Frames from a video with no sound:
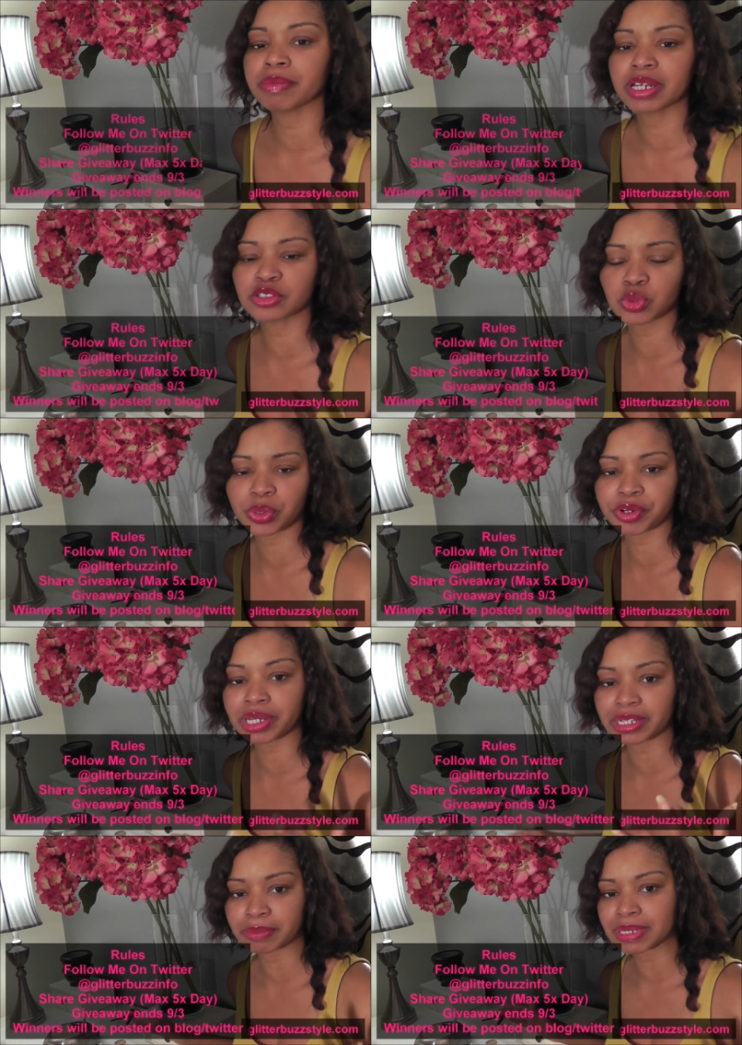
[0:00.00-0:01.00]
me on Twitter,
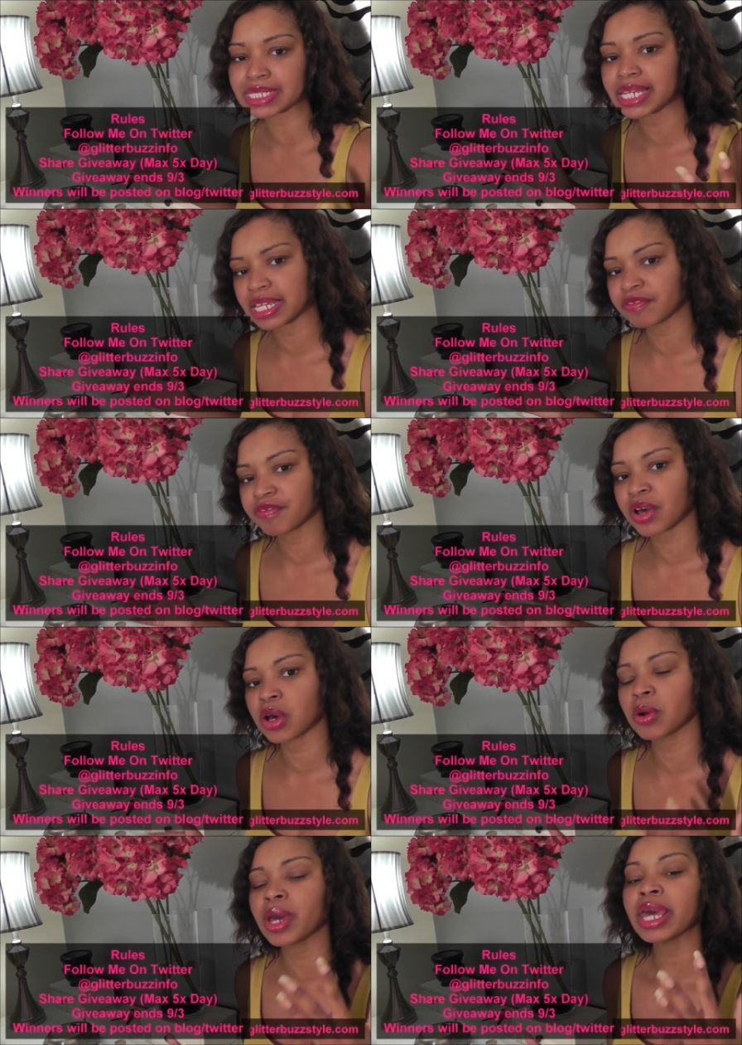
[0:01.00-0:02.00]
GlitterBuzz
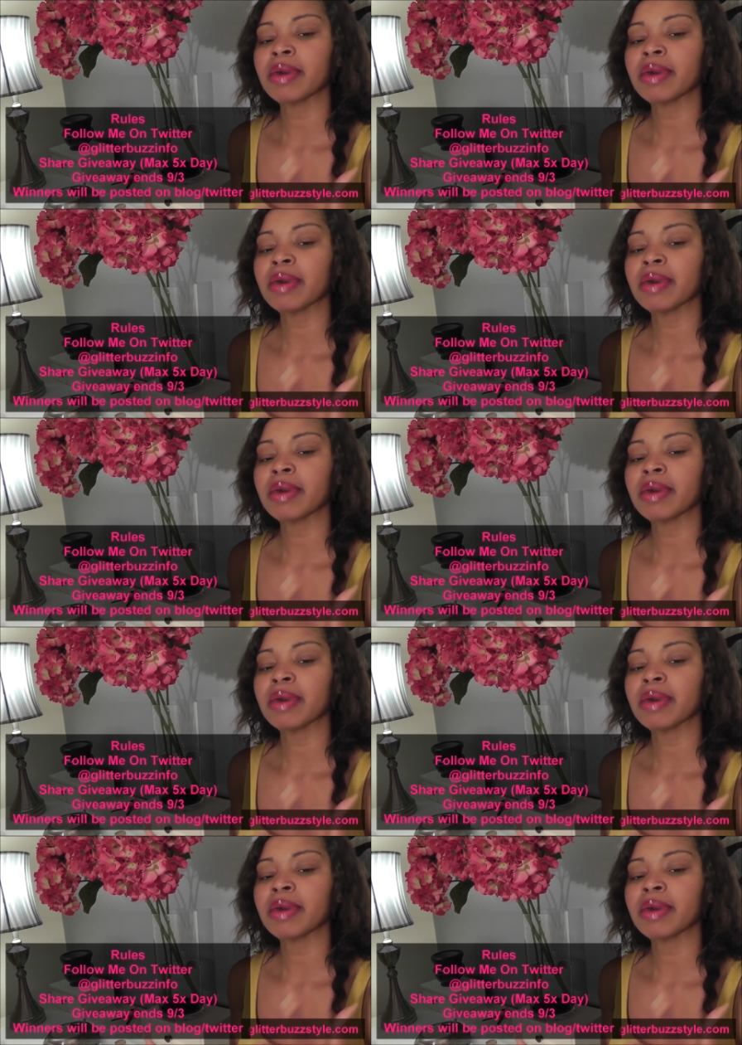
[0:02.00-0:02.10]
Info.